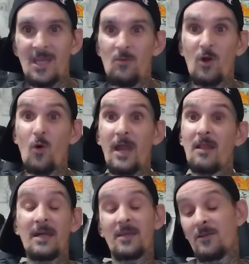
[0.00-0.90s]
He wasn't going
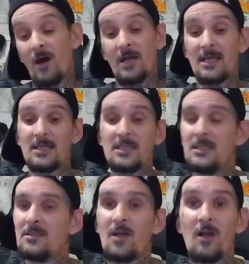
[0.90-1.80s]
out like that, dog. I guess
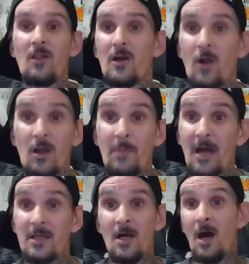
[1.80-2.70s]
he thought long and hard
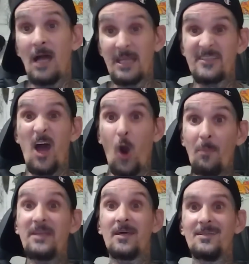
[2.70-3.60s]
about it. At least I
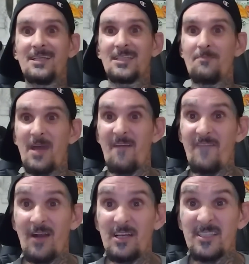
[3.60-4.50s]
hope he did, because he made a
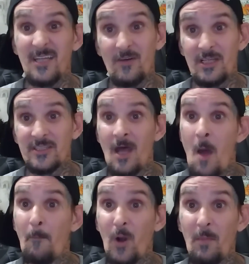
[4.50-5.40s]
very serious,
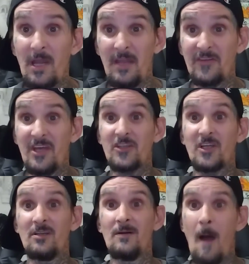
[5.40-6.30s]
permanent
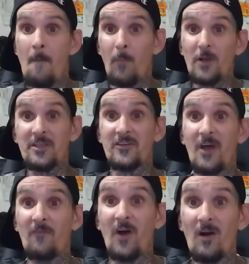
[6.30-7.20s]
decision. Merked
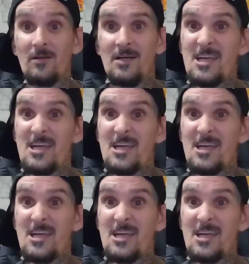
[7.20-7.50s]
himself, dog.